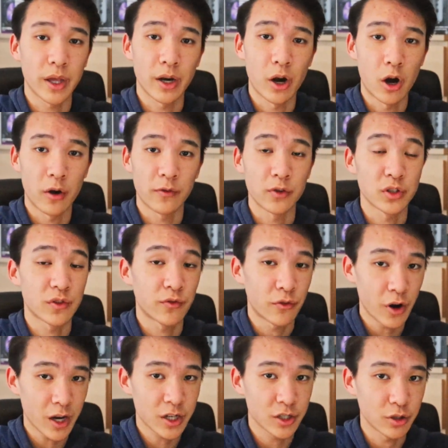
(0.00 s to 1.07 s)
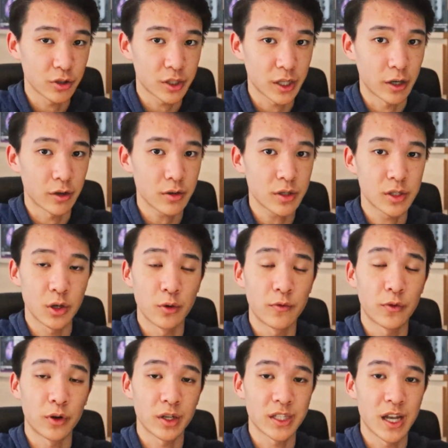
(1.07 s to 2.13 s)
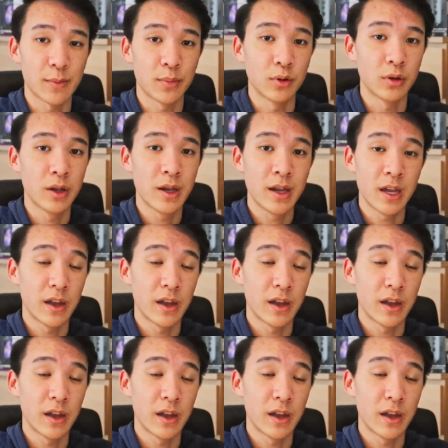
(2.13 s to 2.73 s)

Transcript: that offers fractional shares. So for example,